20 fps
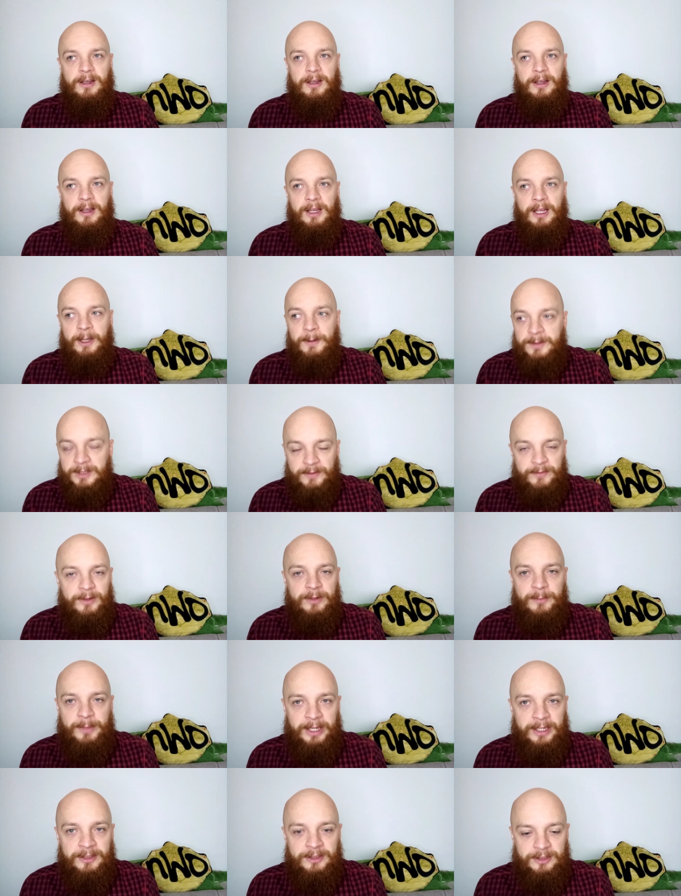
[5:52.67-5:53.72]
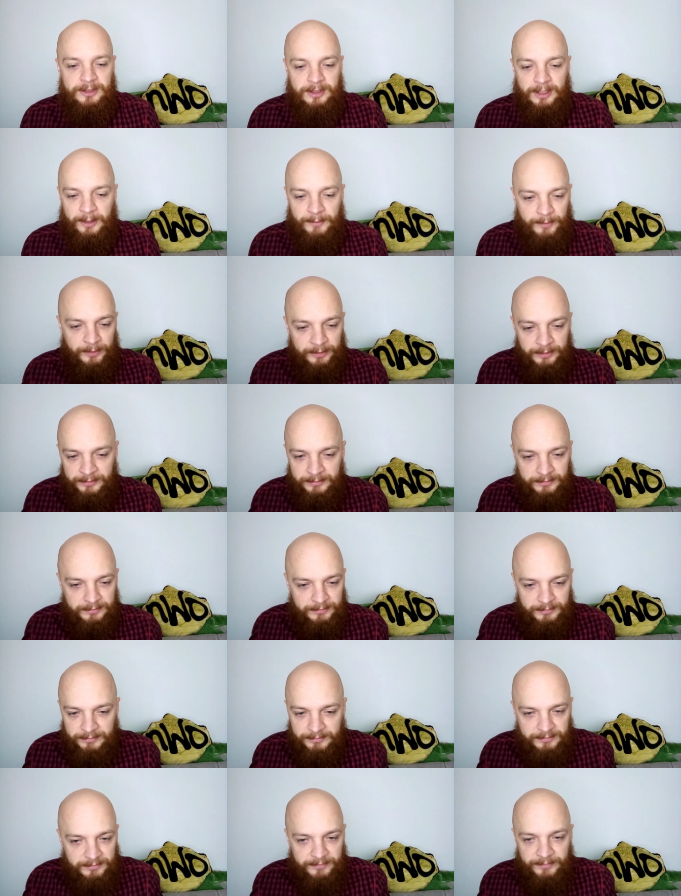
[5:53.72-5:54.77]
it was a fun match, a fun,
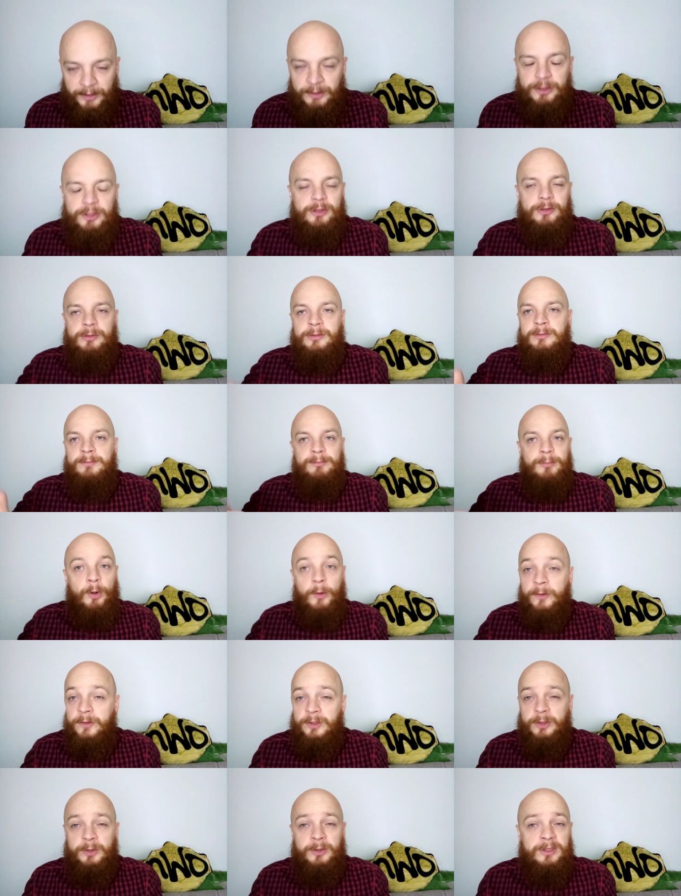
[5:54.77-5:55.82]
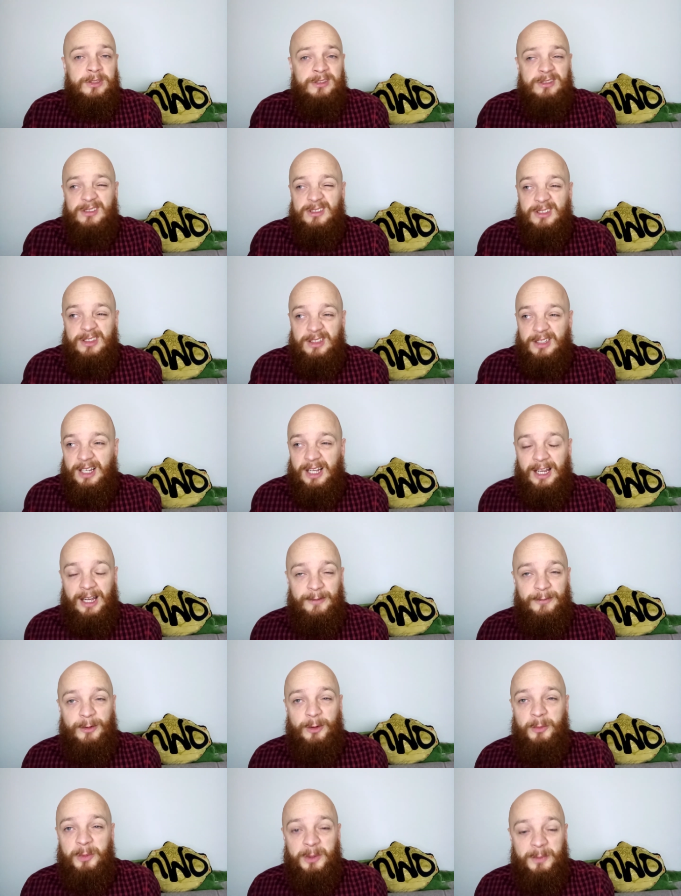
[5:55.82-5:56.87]
fun show. Both shows I
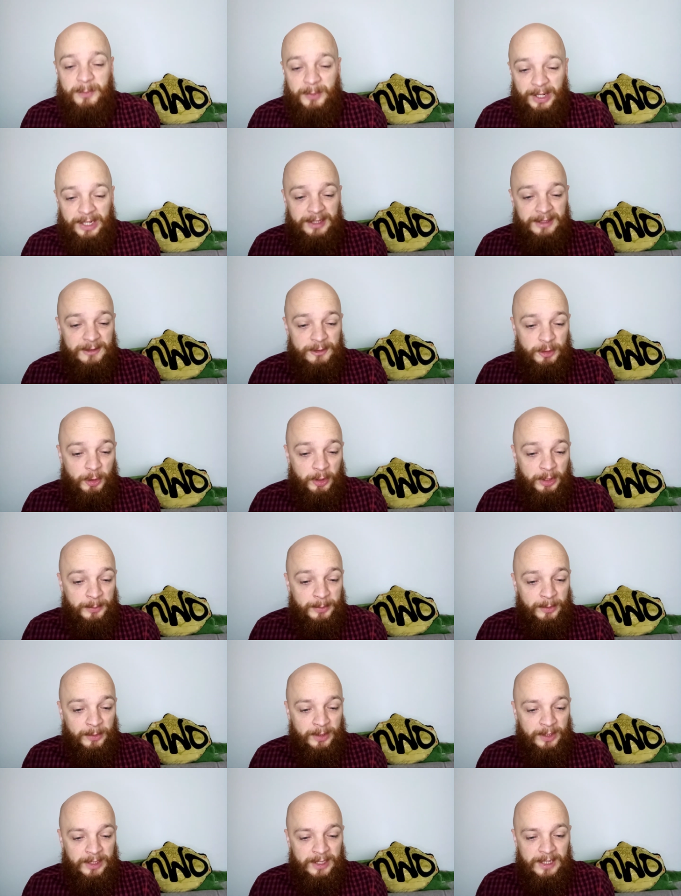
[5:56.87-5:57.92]
thought were pretty enjoyable.